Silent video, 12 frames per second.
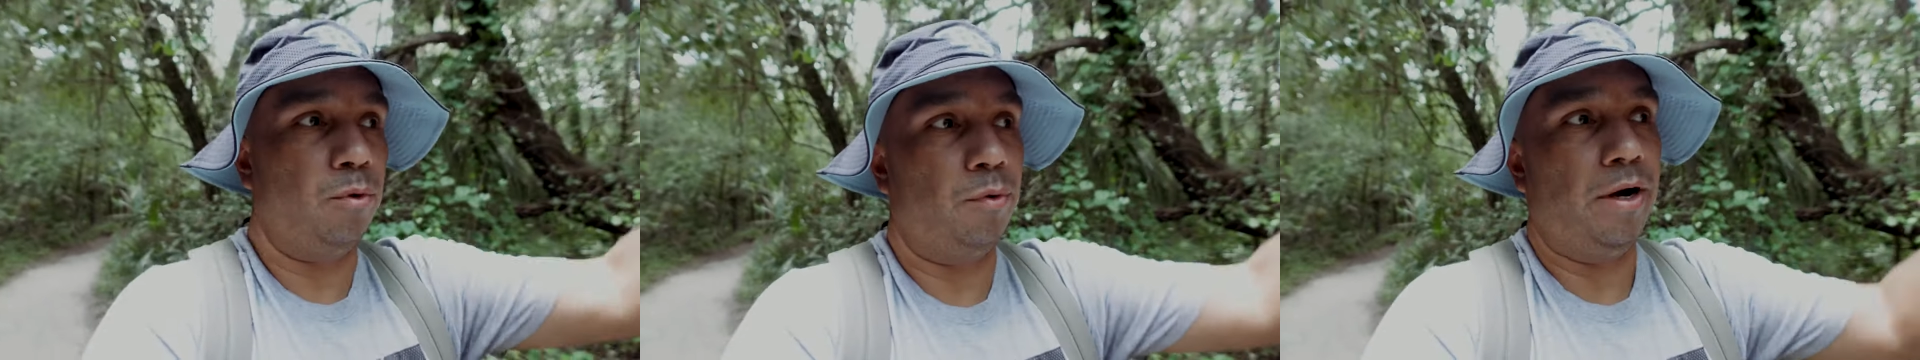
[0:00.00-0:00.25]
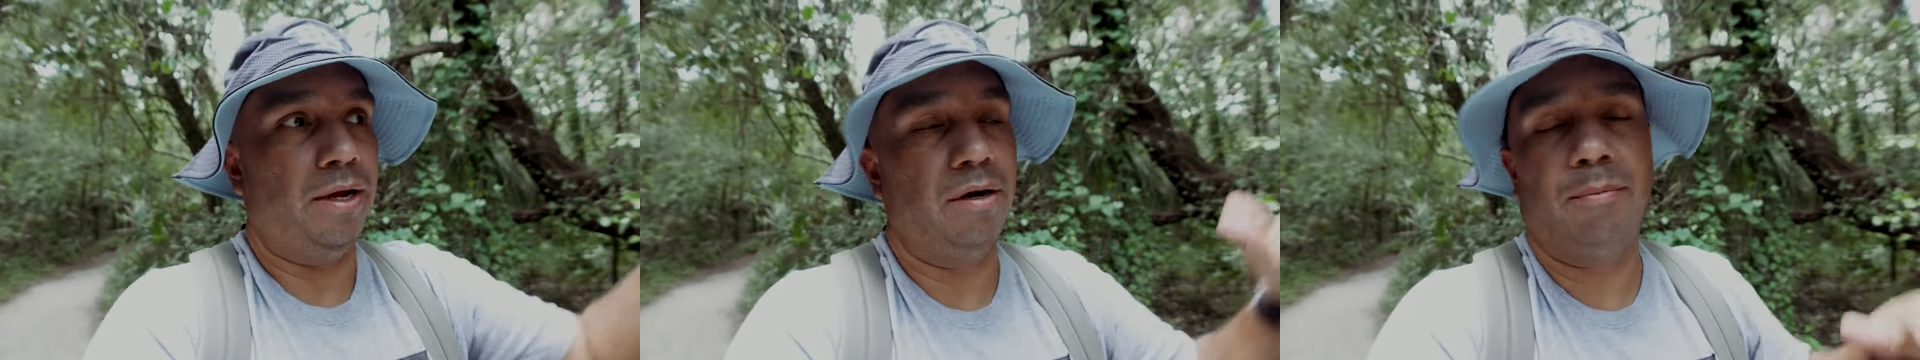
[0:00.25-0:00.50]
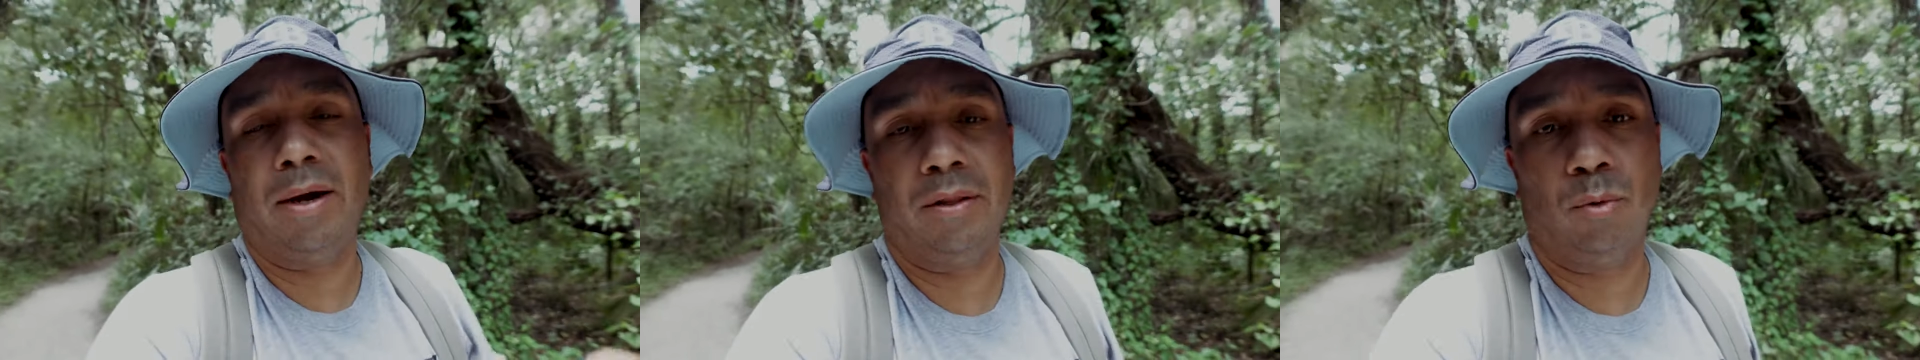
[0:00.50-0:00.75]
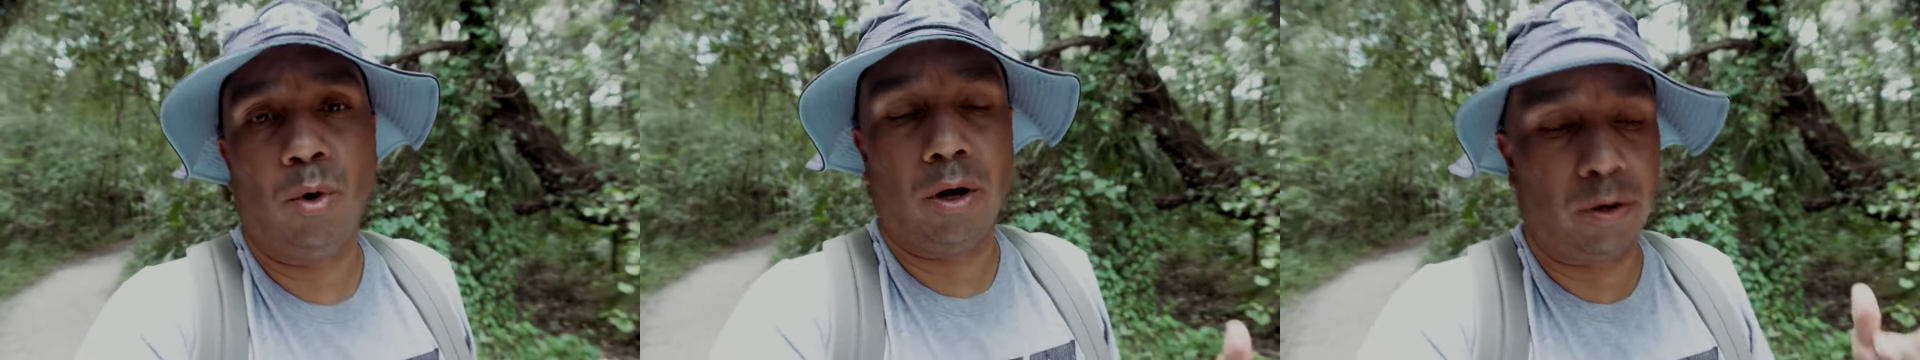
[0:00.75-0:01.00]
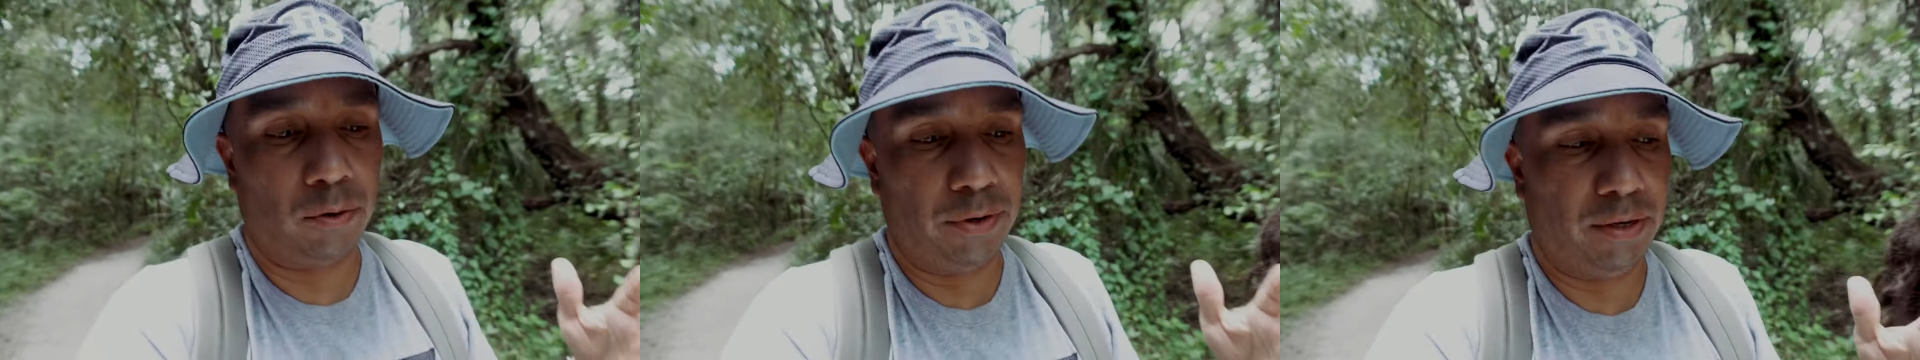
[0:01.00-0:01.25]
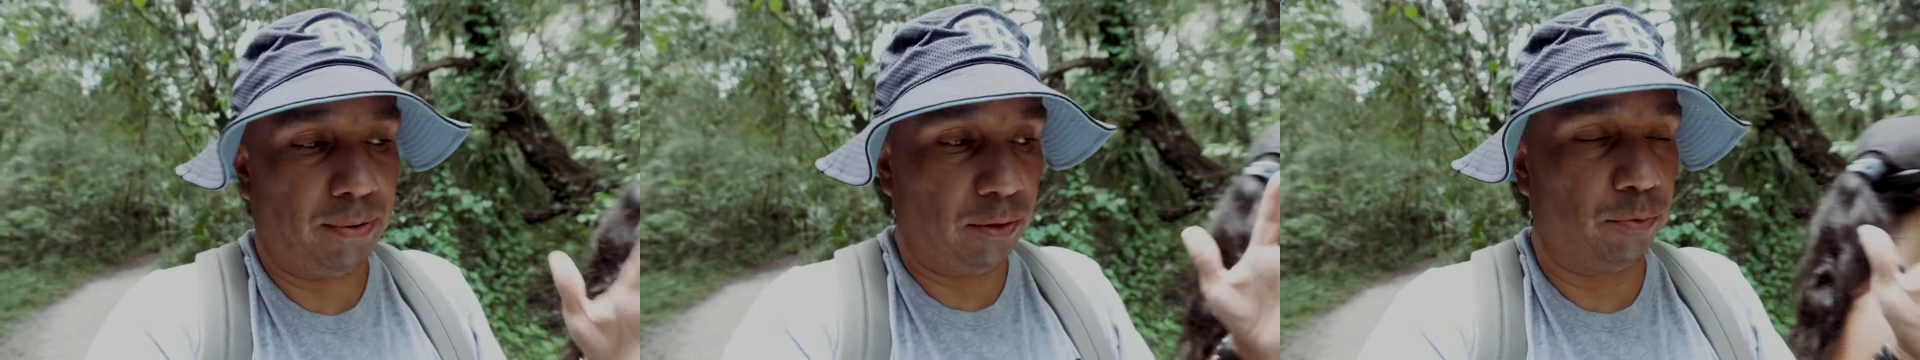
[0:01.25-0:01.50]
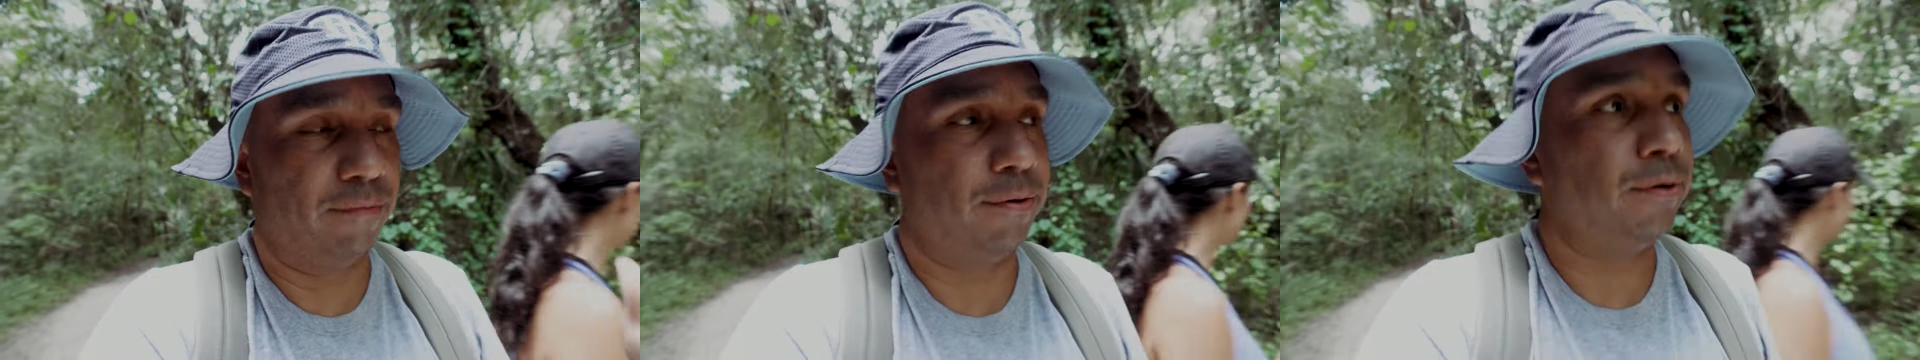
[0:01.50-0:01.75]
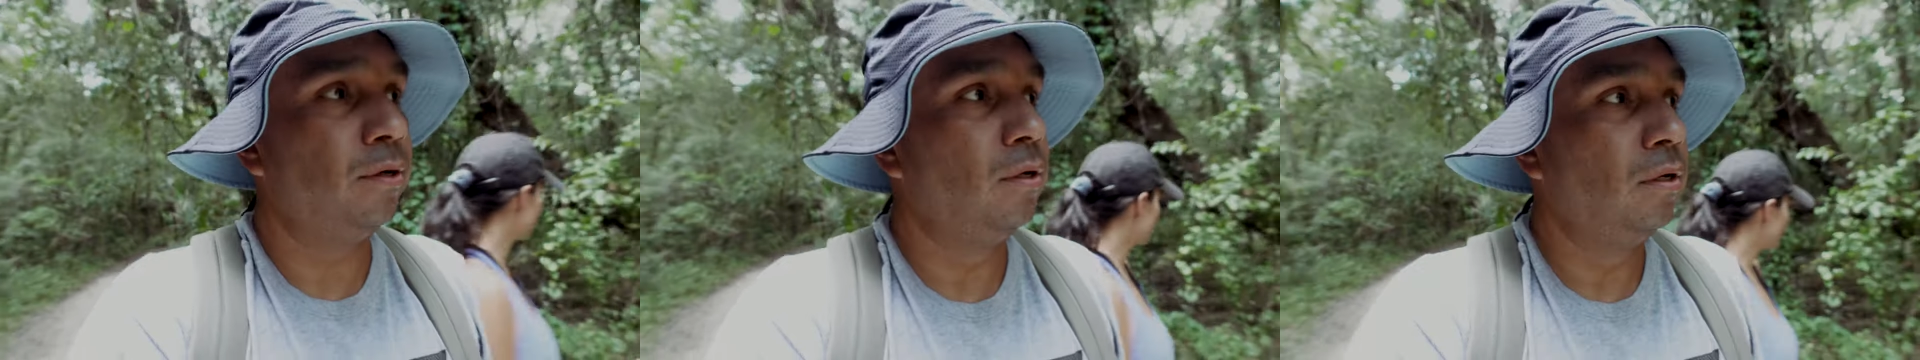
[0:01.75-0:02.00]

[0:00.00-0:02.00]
We're right here by the water already, by the river.